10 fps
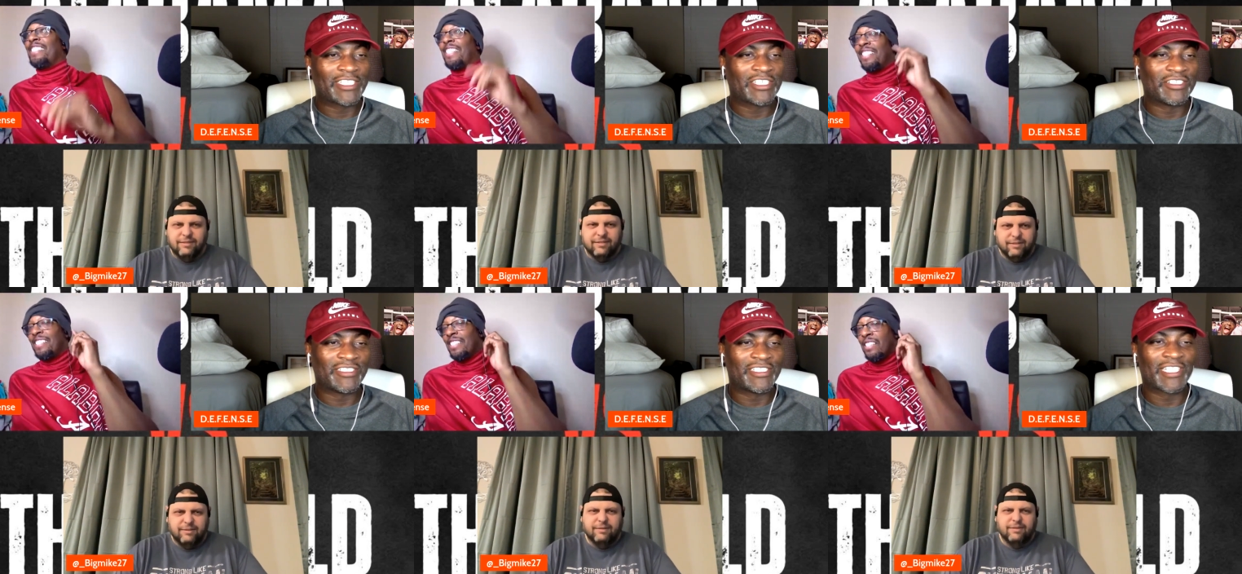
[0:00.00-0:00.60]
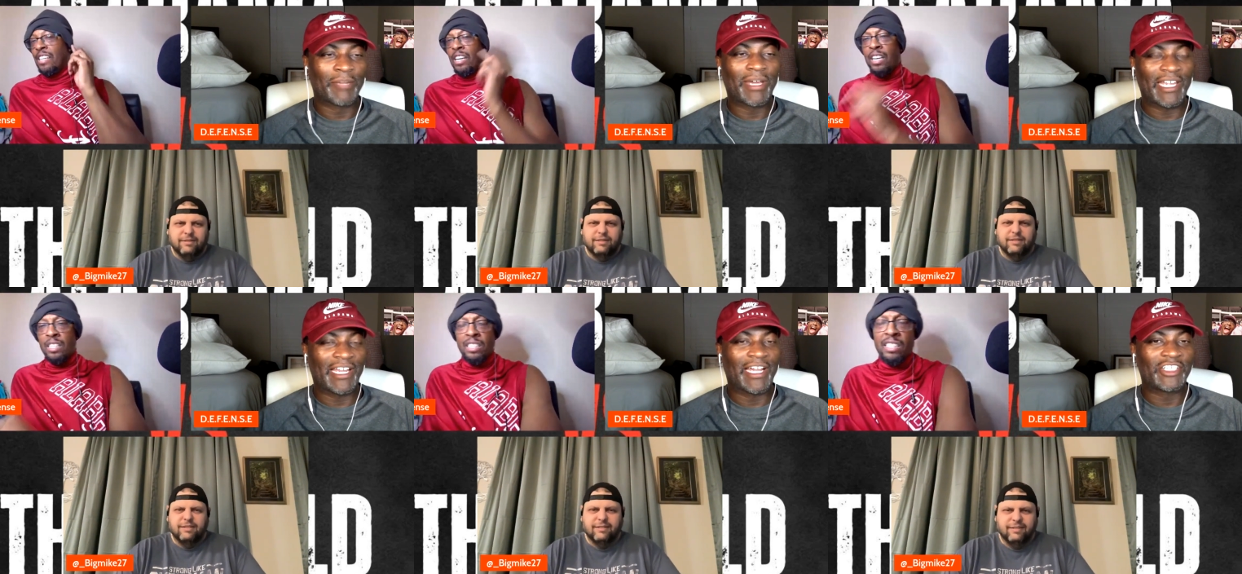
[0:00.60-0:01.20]
Speaker 1: to
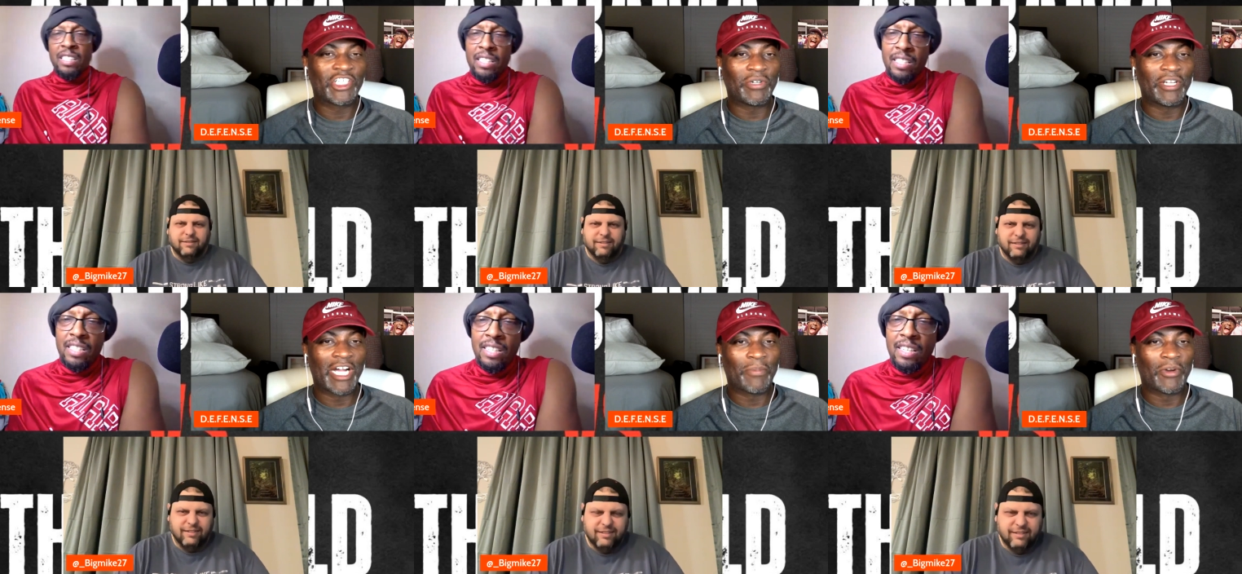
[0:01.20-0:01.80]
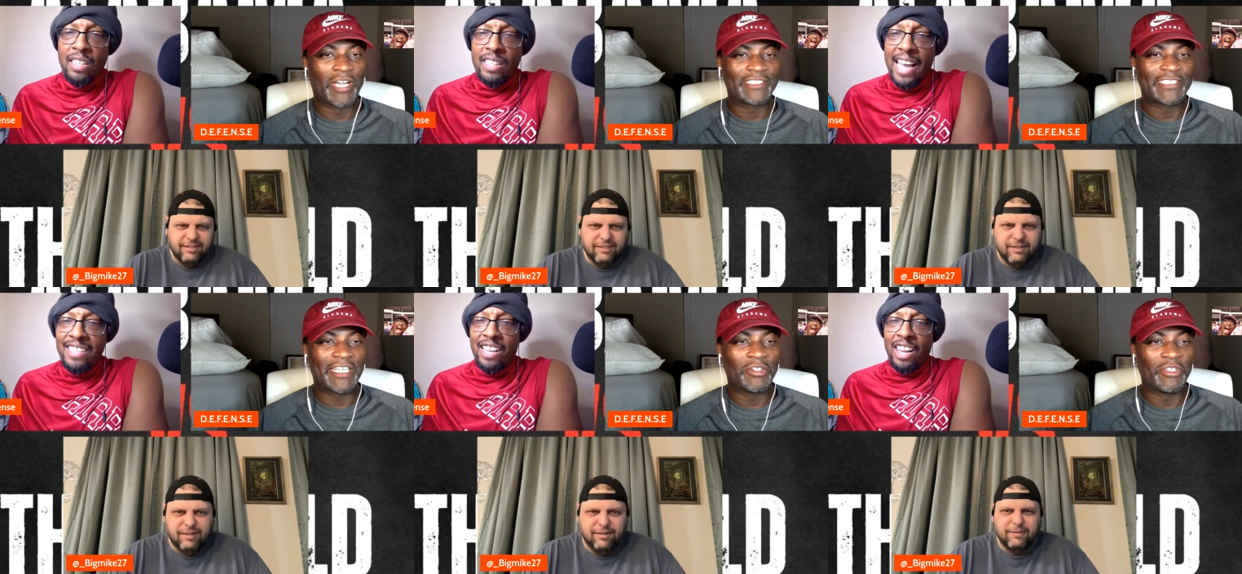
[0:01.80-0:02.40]
somebody not showing up or not.
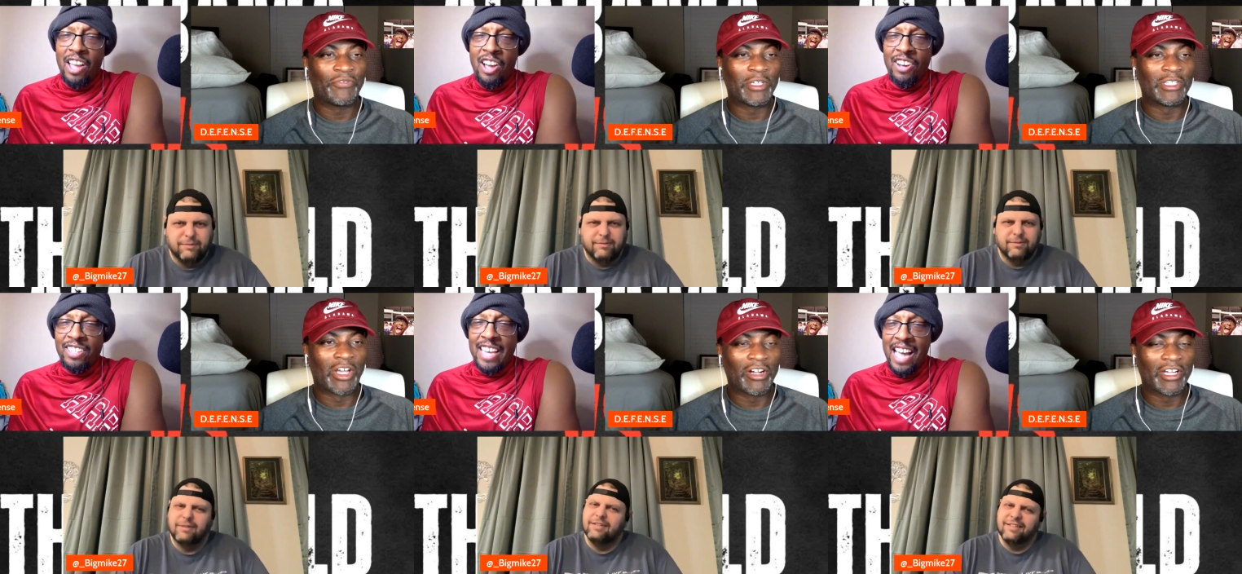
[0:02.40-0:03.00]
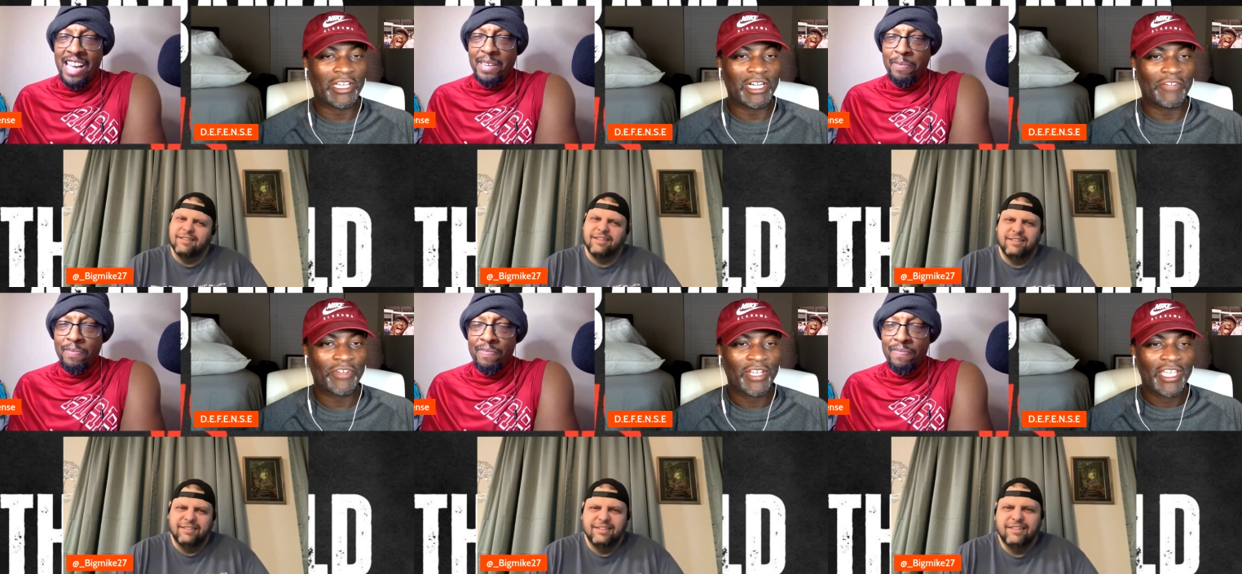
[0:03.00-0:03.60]
That's a long
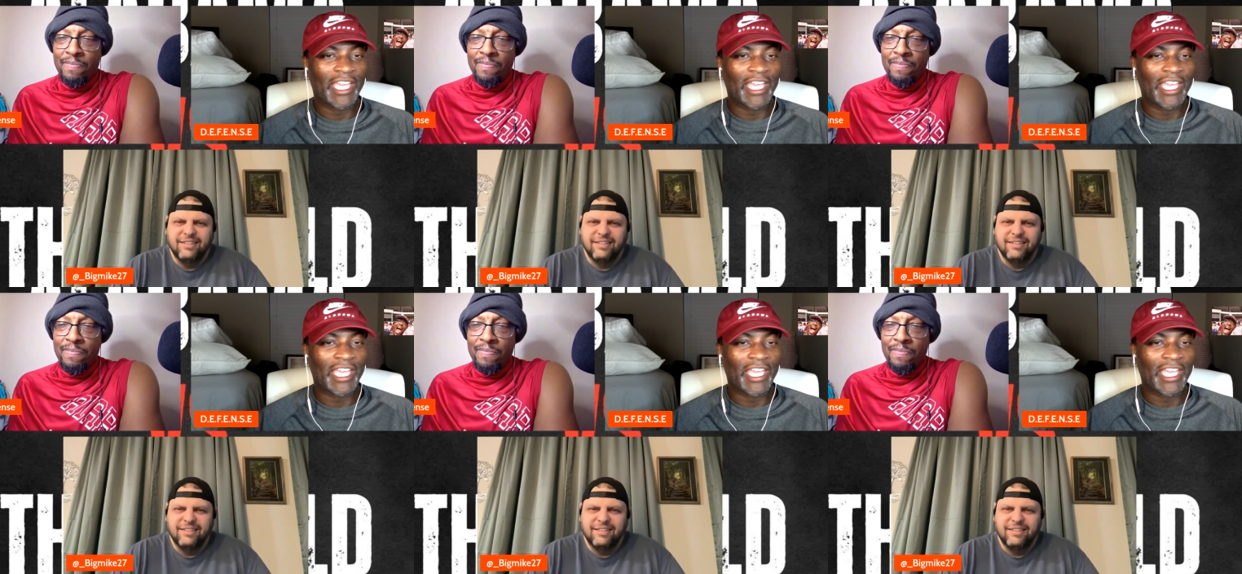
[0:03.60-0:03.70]
time.